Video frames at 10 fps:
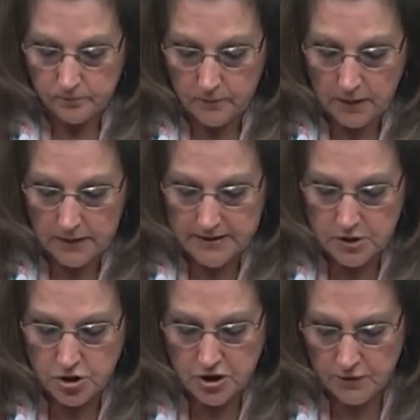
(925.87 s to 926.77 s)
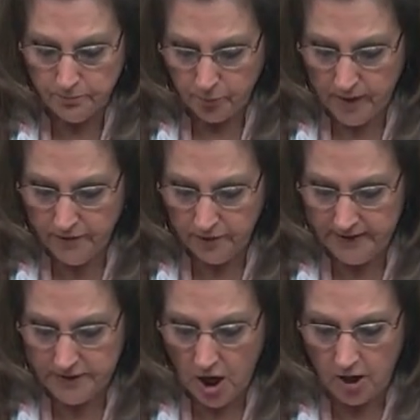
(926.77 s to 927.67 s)
let's just briefly
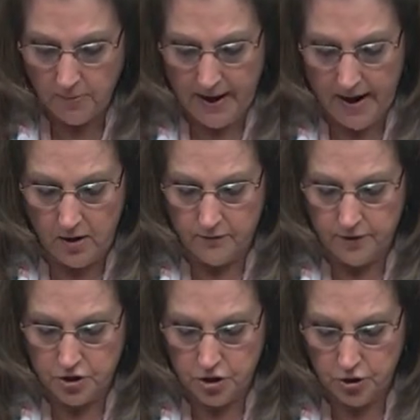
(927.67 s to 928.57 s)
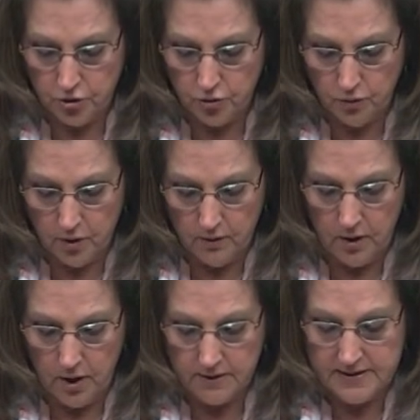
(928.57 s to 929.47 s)
talk about the two
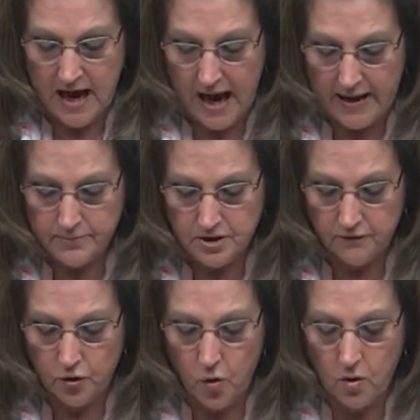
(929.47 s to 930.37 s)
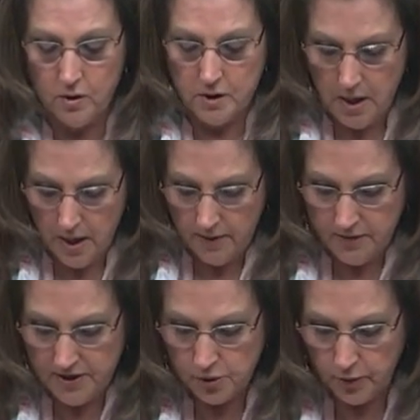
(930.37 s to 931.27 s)
uh, types of corn.
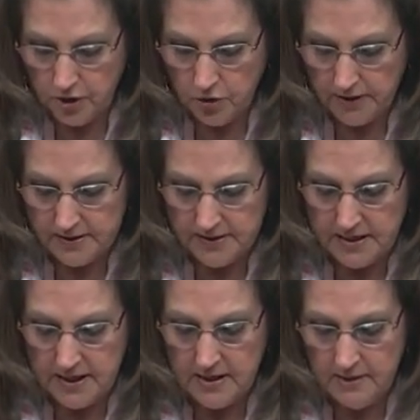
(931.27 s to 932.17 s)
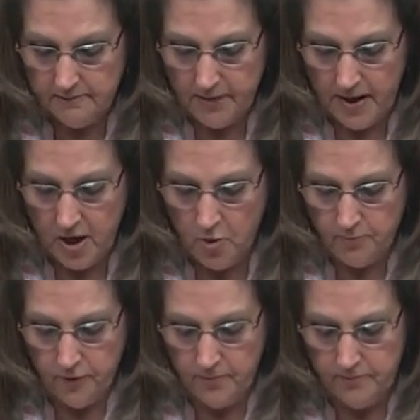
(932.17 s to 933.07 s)
This one you can see, I hope
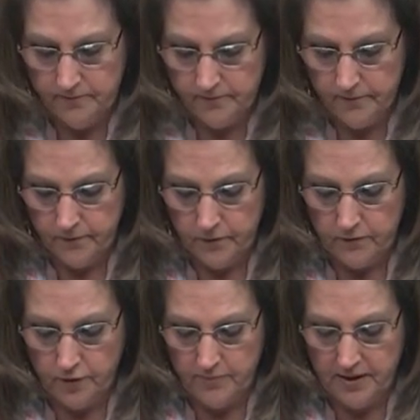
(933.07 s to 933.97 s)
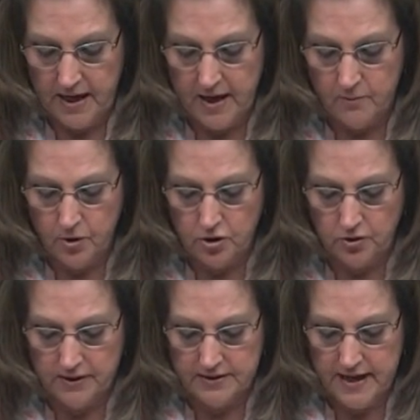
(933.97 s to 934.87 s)
from, from the camera you
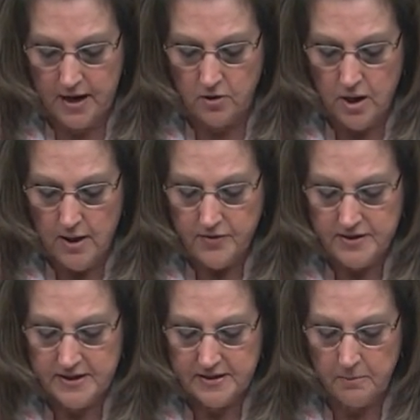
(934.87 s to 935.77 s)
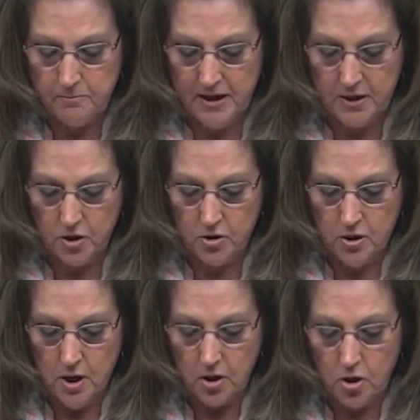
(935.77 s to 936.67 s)
can tell, this is a bigger
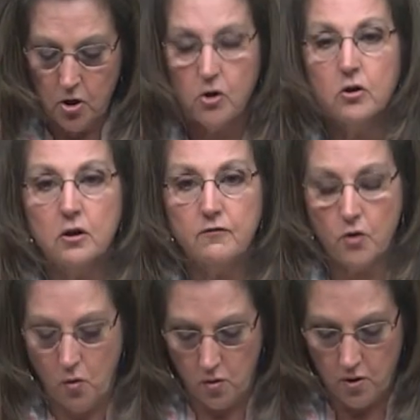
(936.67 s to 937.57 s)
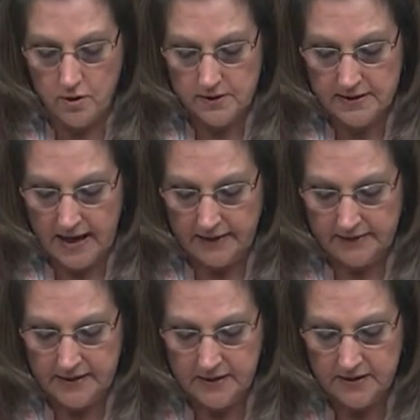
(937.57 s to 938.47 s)
kernel of corn. It's got a
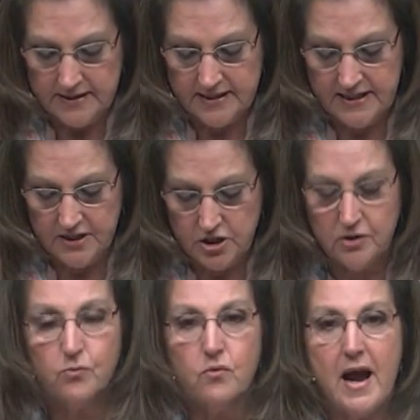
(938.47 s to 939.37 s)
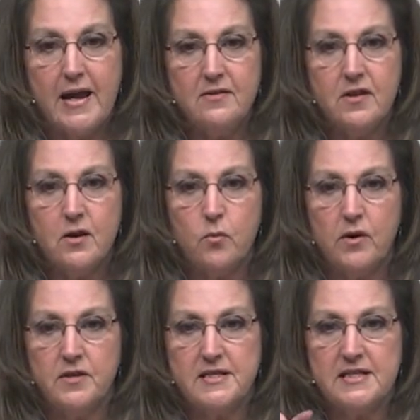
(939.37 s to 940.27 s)
little indentation right there where
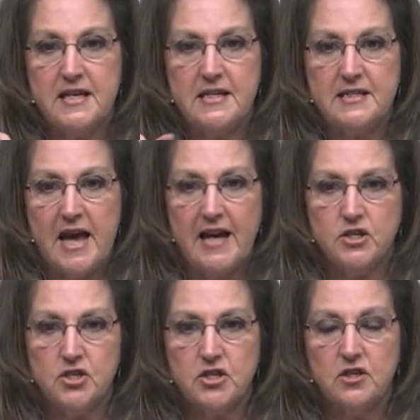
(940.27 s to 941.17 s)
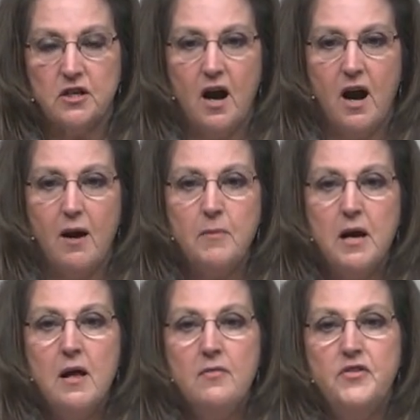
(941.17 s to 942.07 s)
the seed attaches to the cob.
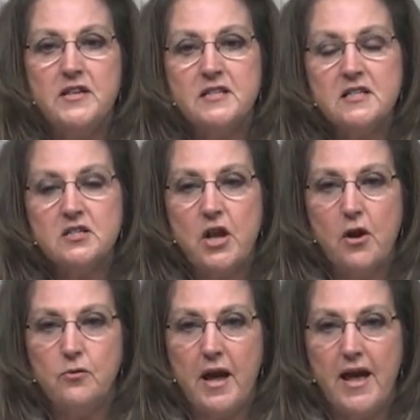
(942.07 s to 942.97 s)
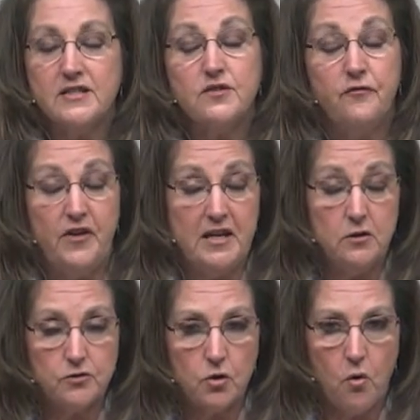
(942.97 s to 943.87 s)
This is known as
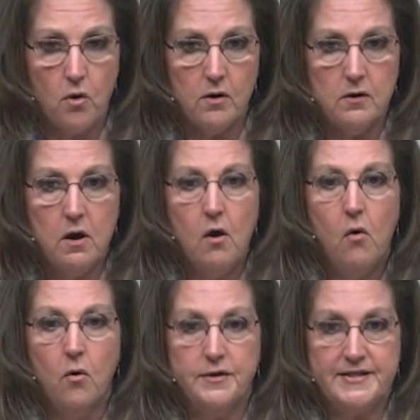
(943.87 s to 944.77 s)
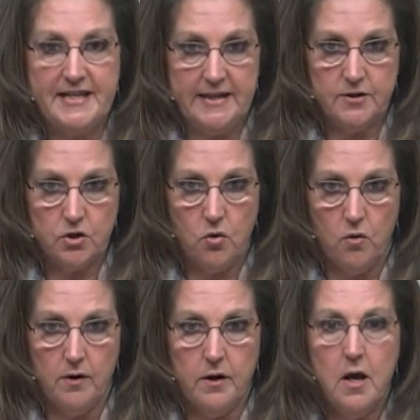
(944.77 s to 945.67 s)
field corn or dent
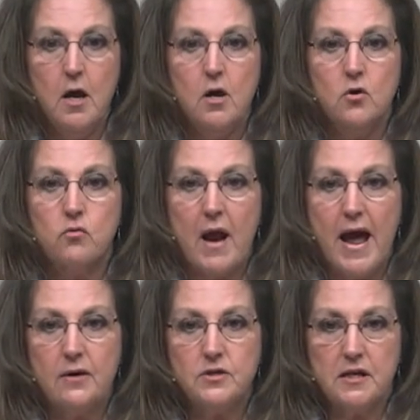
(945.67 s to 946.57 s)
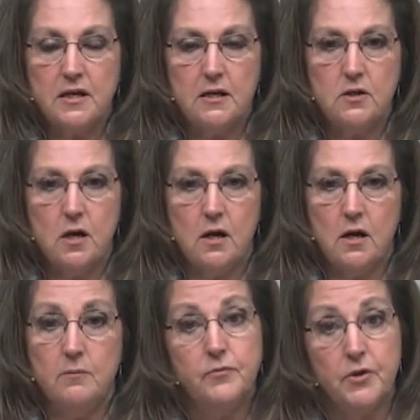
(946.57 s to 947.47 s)
corn. Ground in
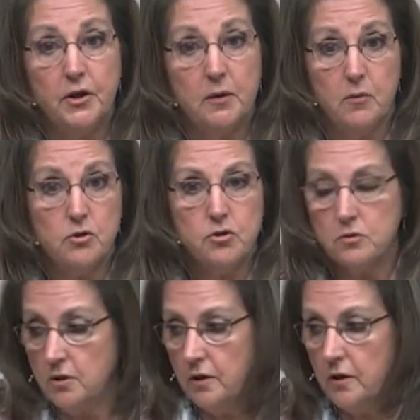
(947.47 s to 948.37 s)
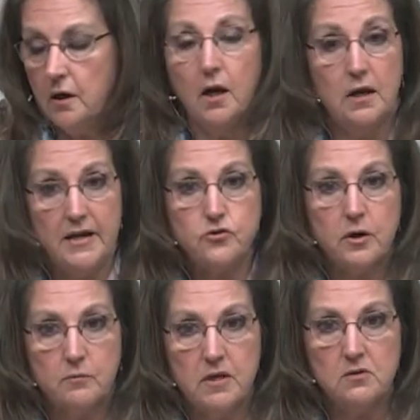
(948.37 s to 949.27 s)
um, the commercial, the electric
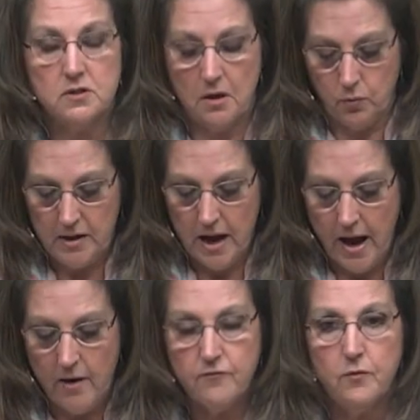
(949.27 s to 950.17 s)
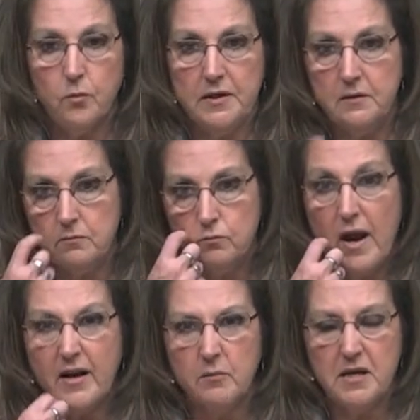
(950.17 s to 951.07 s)
mills that we have, we
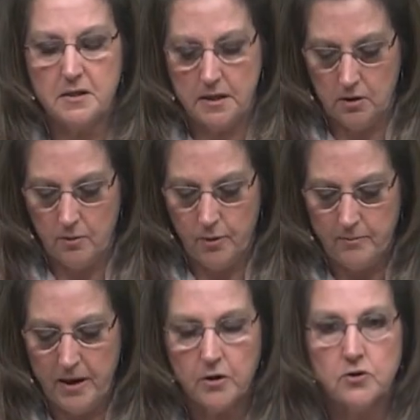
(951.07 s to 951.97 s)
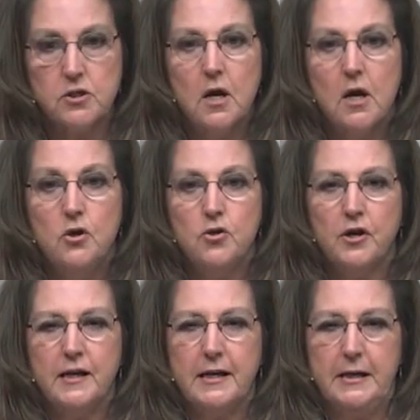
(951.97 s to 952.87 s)
recommend here at Bread Becker's, you're
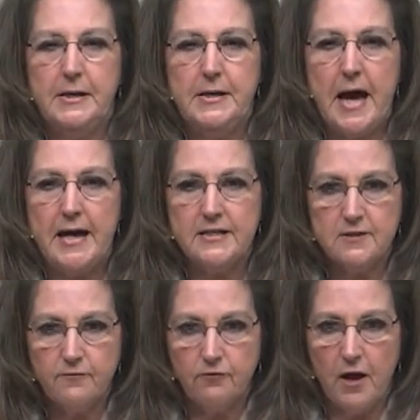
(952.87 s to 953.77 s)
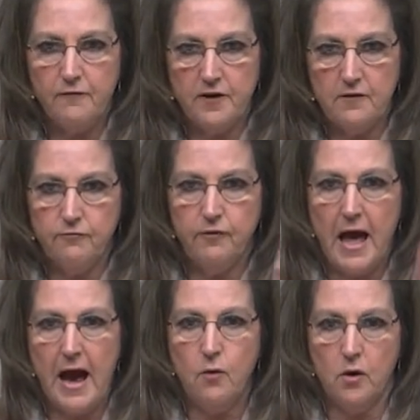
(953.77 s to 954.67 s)
gonna get a nice fluffy
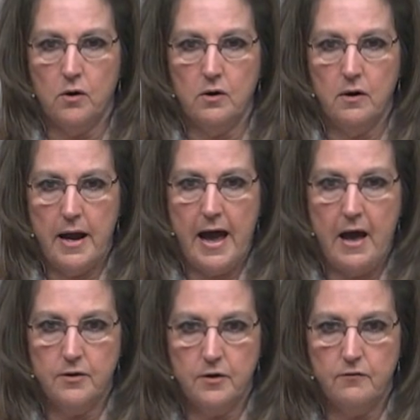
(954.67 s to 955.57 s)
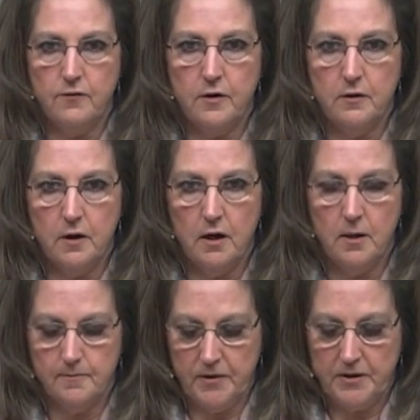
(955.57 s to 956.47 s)
flour out of
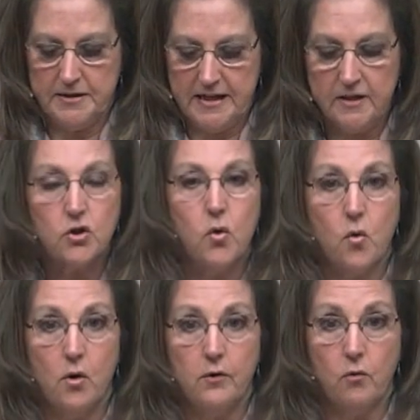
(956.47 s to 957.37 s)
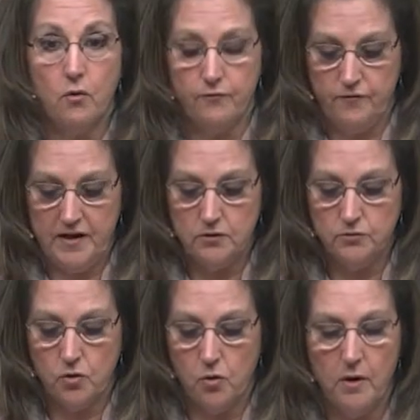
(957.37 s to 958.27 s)
um, the dent corn or field
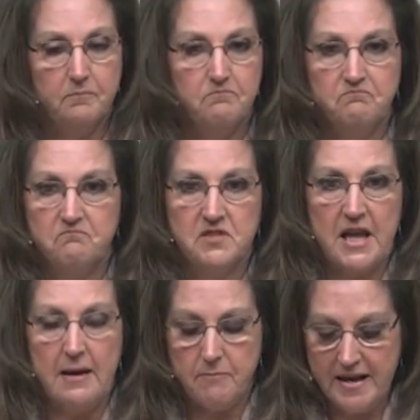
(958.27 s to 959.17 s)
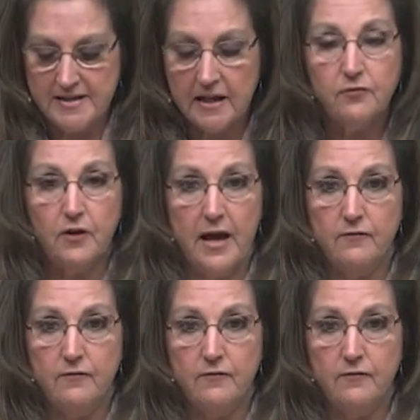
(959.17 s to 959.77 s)
corn. Same basic flavor,